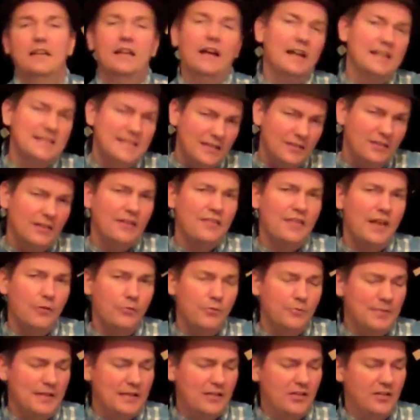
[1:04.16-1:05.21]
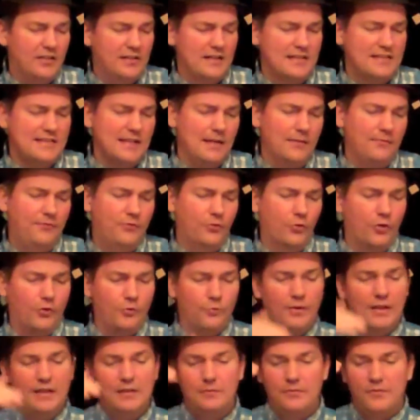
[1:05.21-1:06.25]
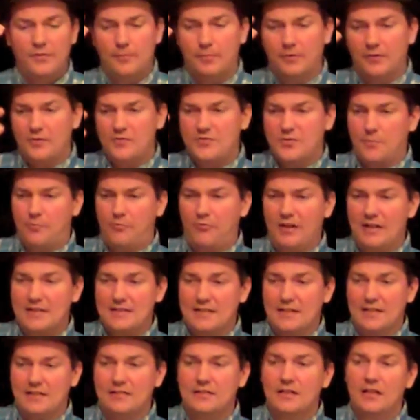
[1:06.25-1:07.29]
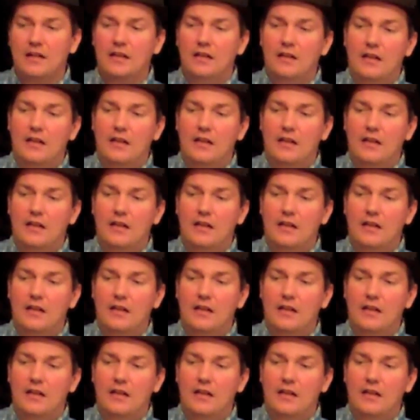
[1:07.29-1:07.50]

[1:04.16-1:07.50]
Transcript: ideally that would be good, except for when the balloons are printed,